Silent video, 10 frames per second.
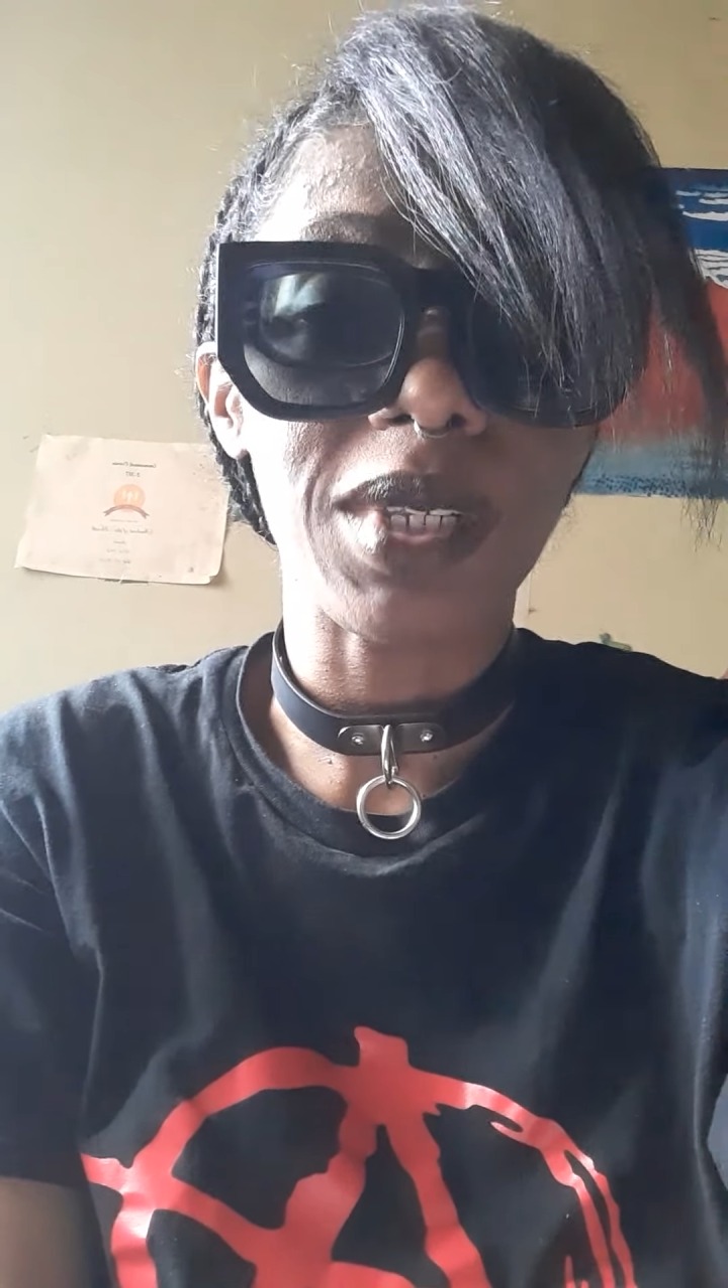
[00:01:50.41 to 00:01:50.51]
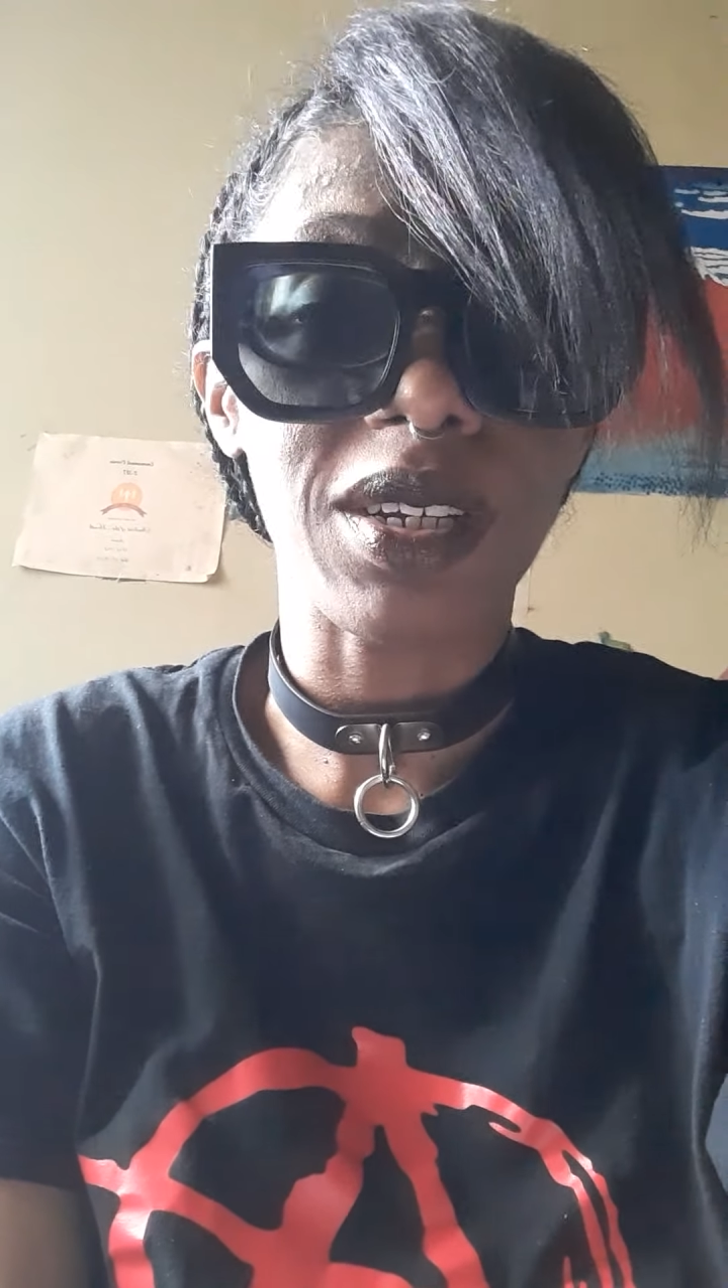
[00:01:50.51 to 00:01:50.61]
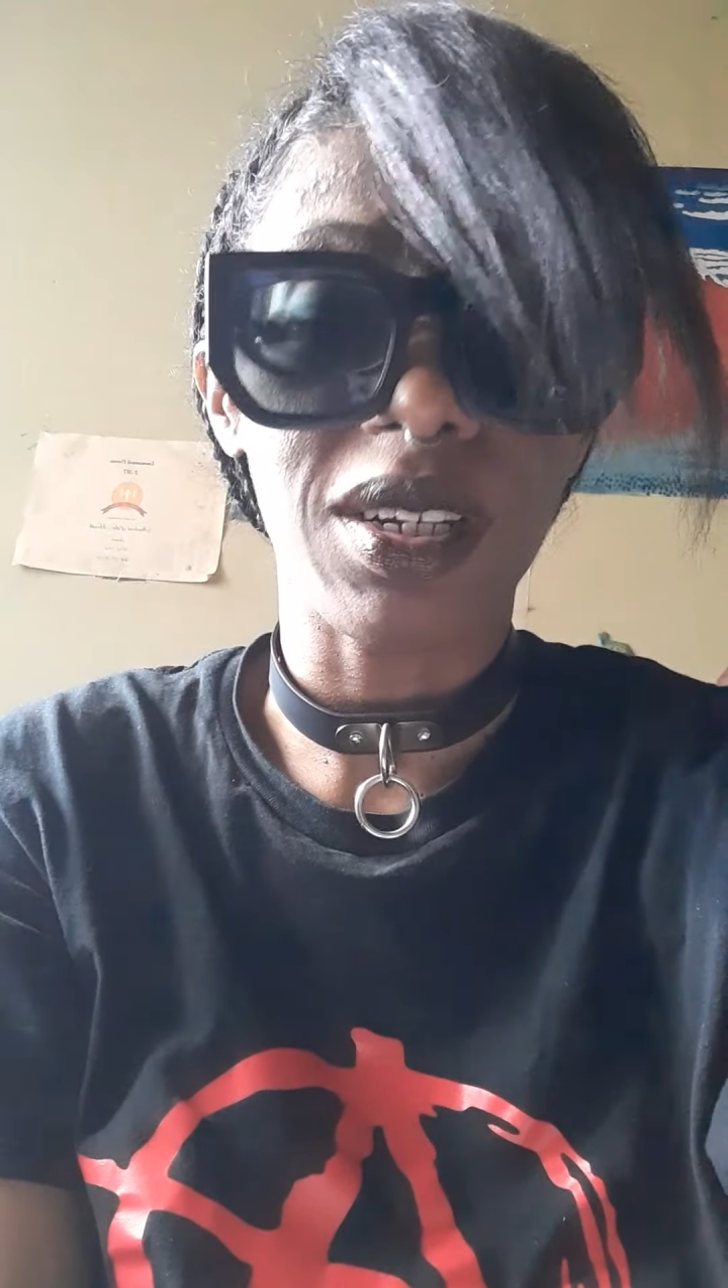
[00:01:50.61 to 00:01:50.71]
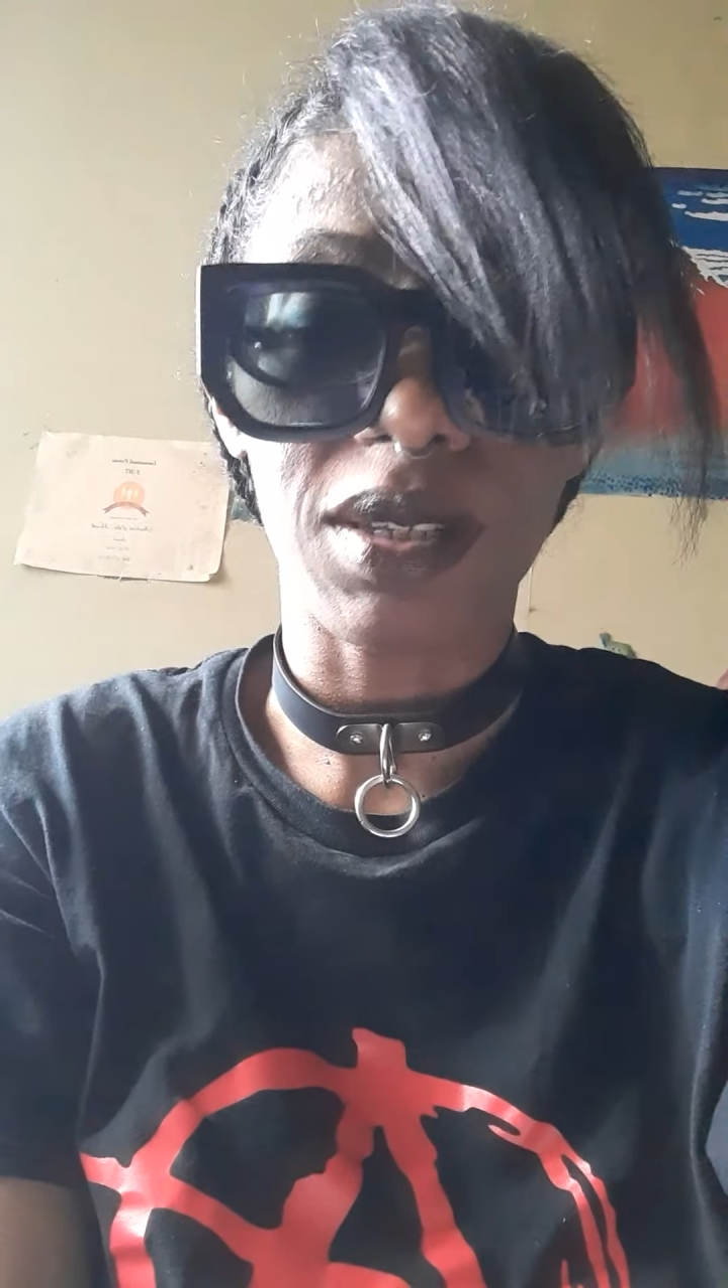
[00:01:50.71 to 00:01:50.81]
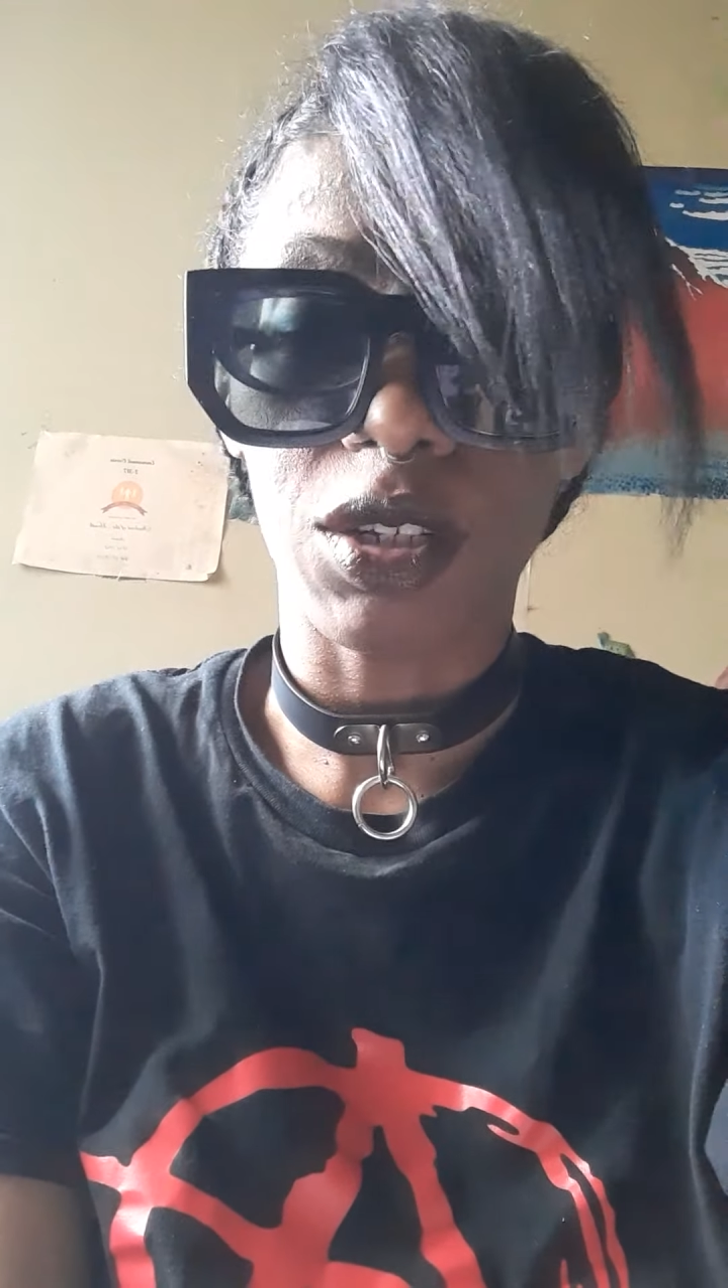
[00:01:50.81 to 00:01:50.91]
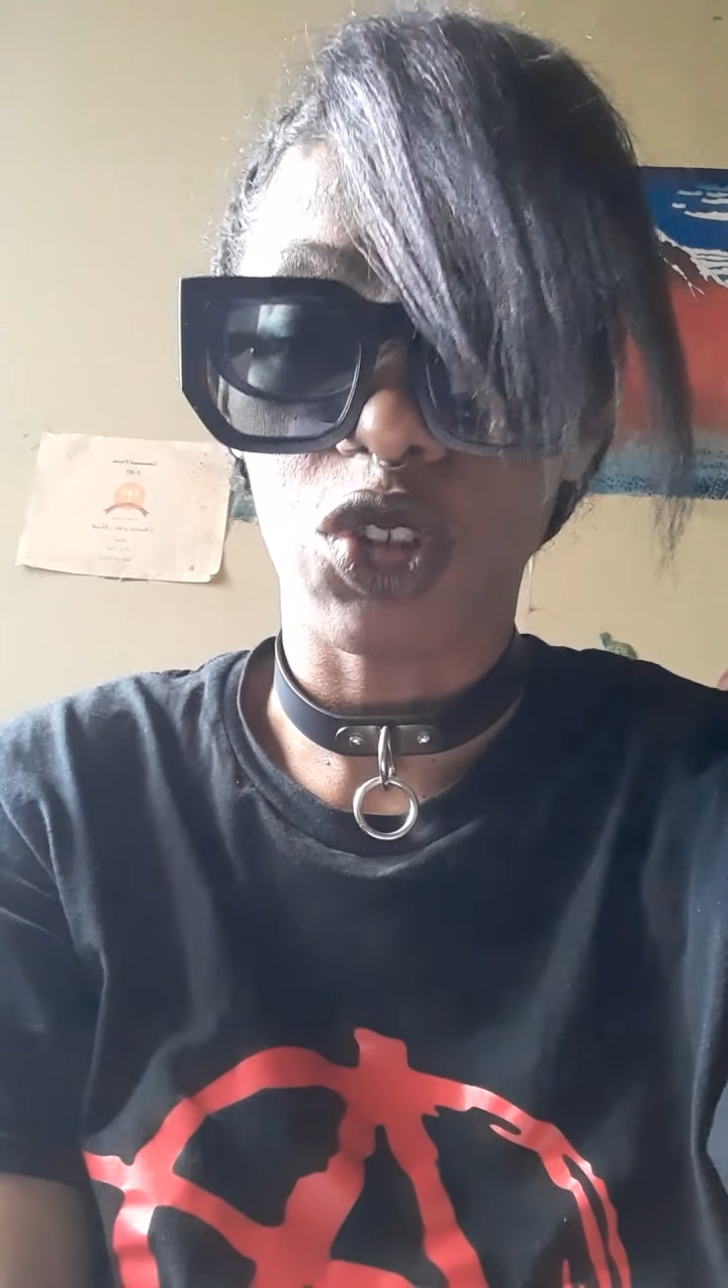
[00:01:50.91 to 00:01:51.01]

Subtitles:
against